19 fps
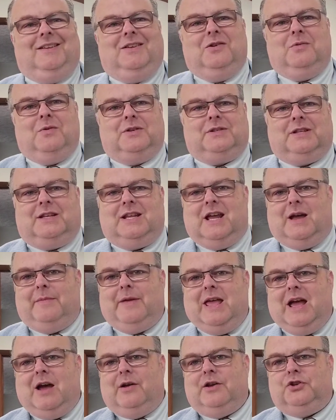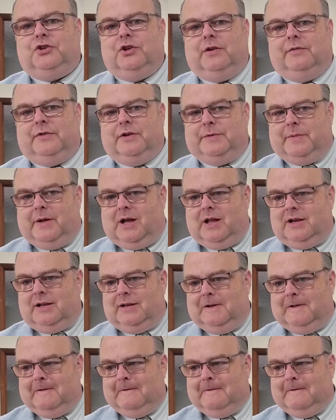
Who wants to tell me how he should have responded?